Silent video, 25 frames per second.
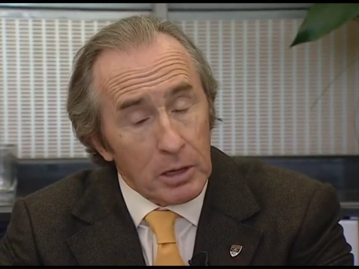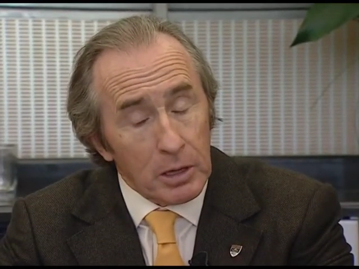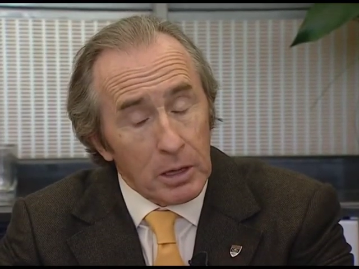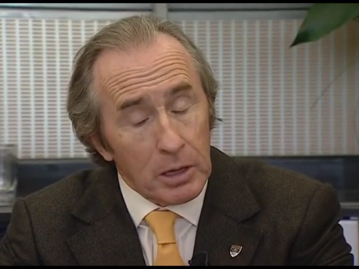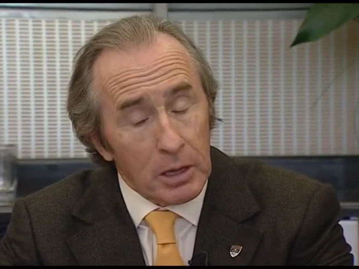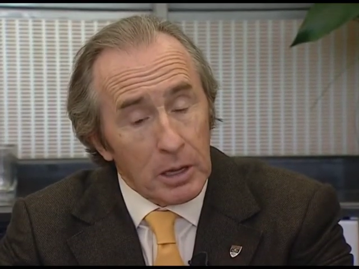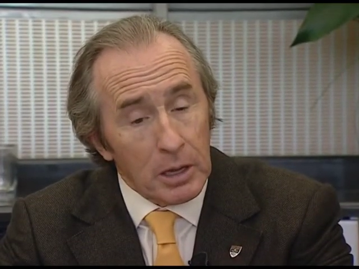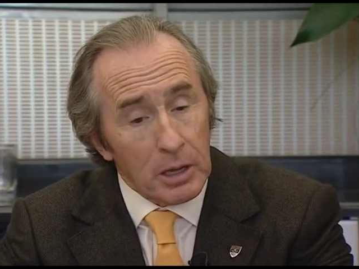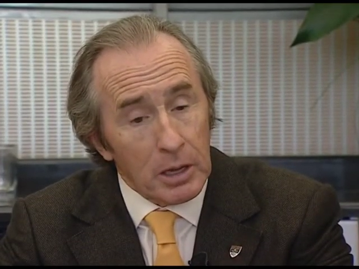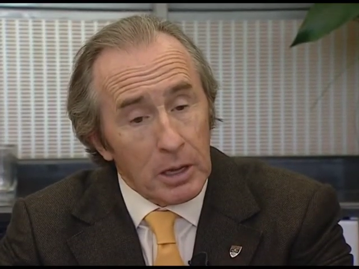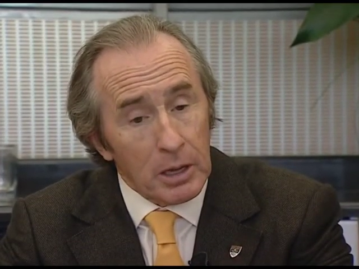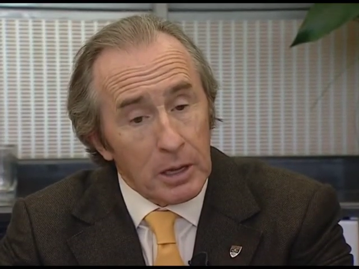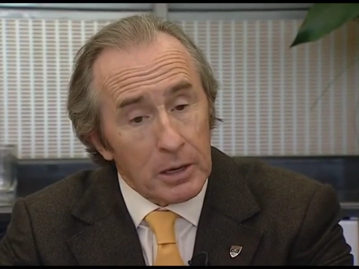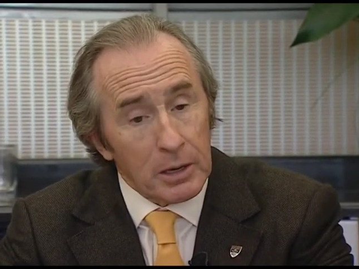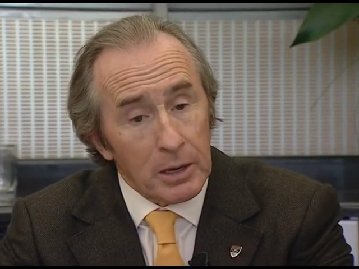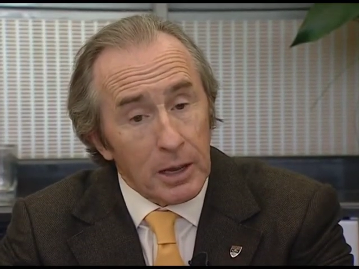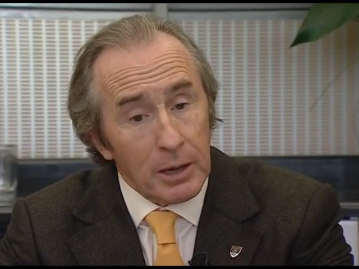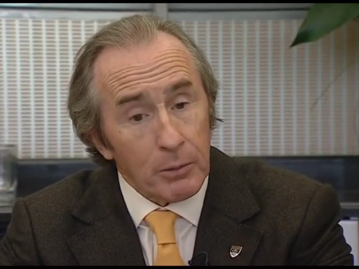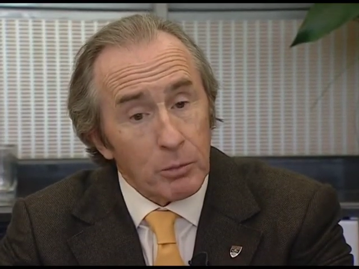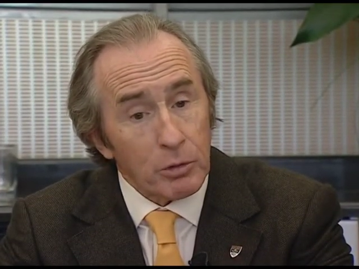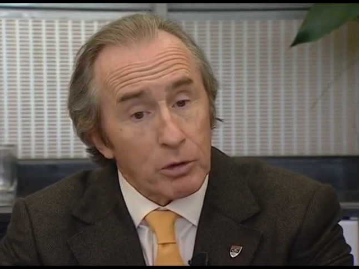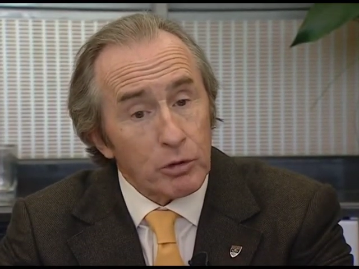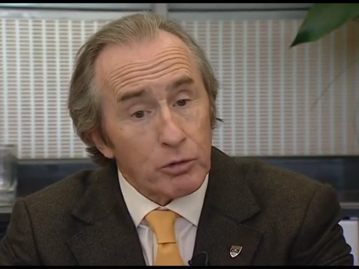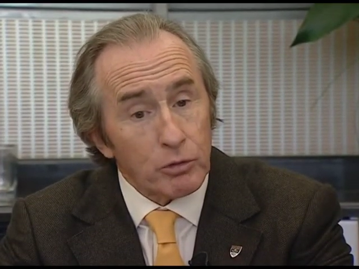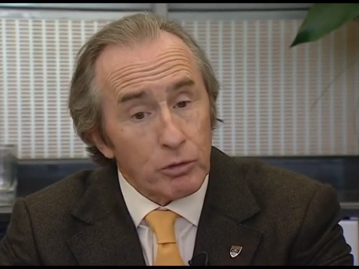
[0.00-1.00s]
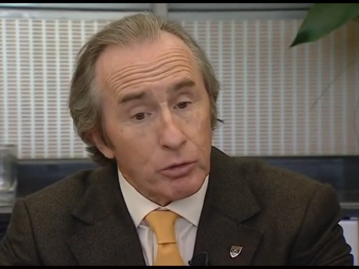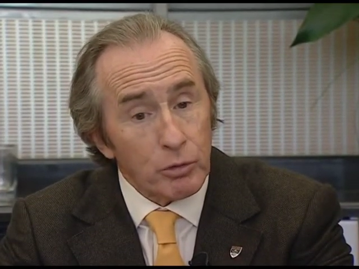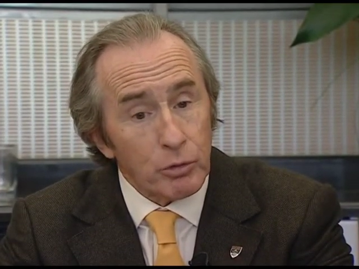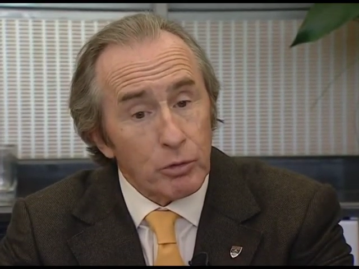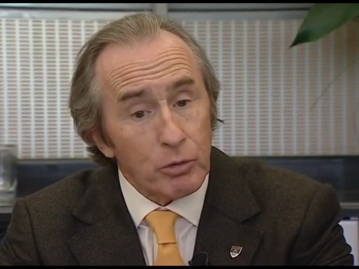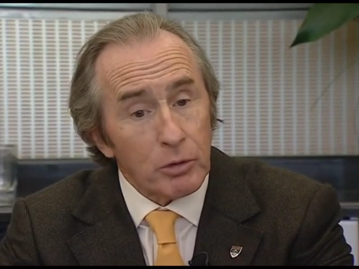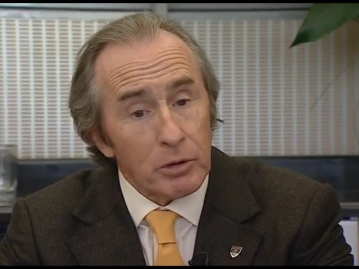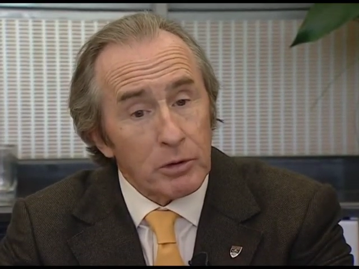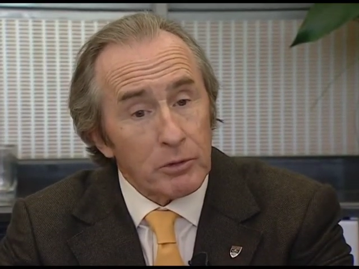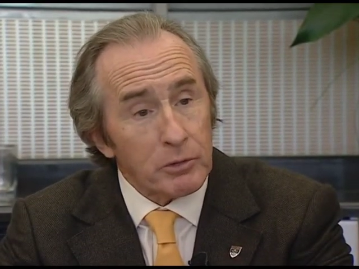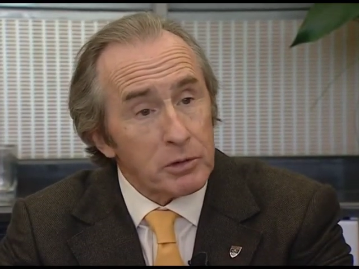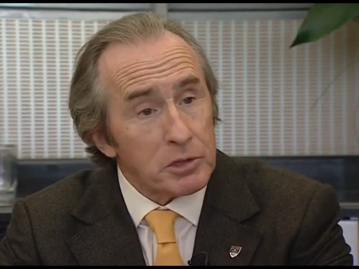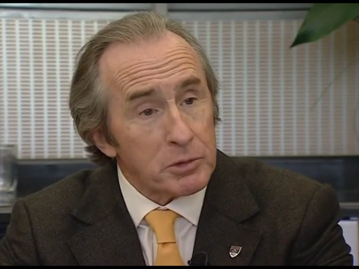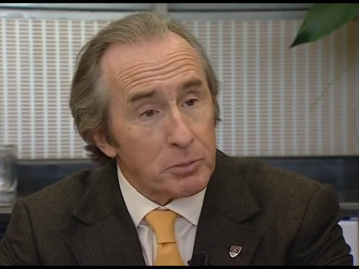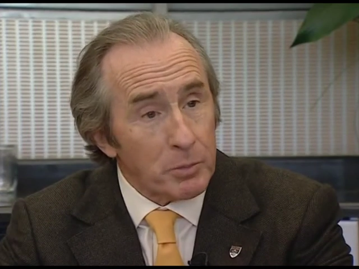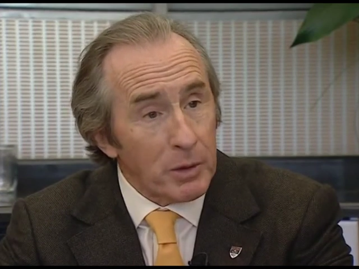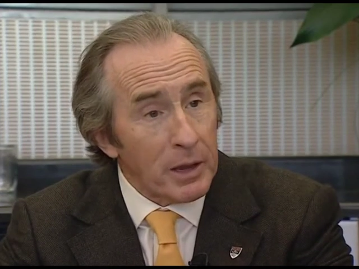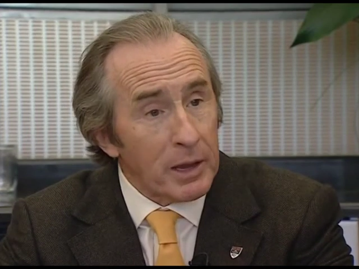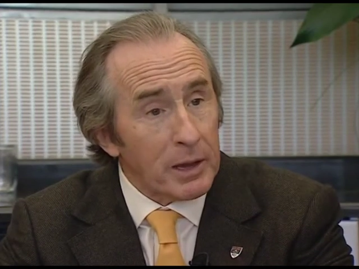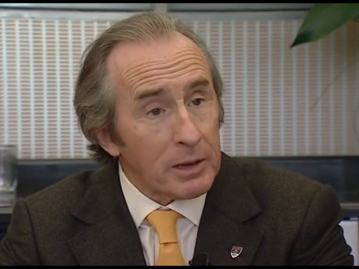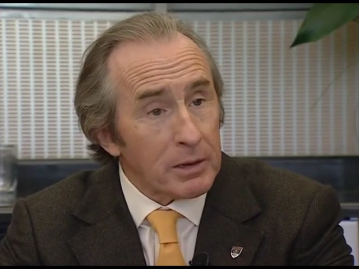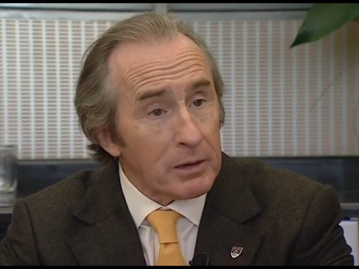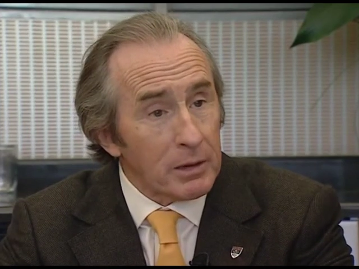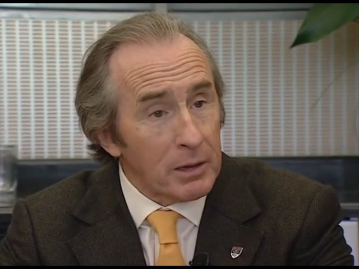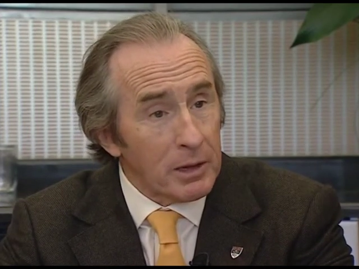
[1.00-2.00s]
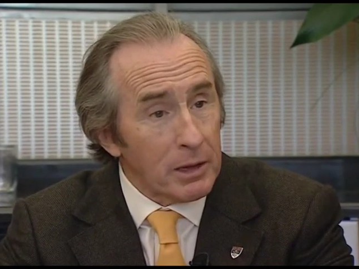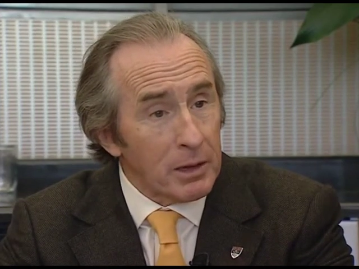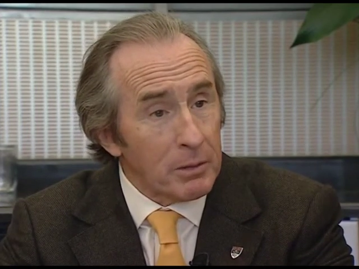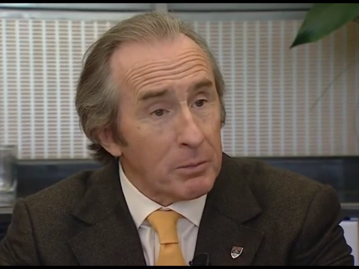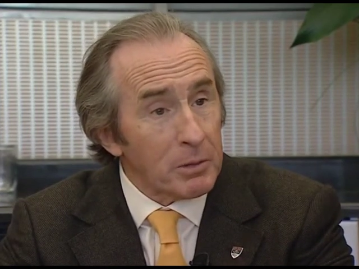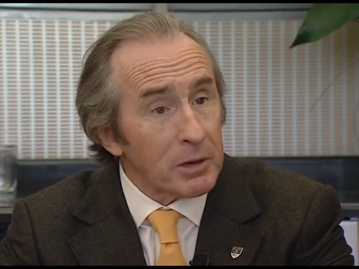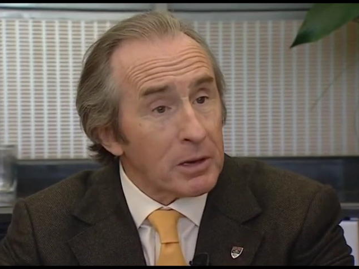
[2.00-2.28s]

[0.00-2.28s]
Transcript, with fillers: And I withdrew in respect to him,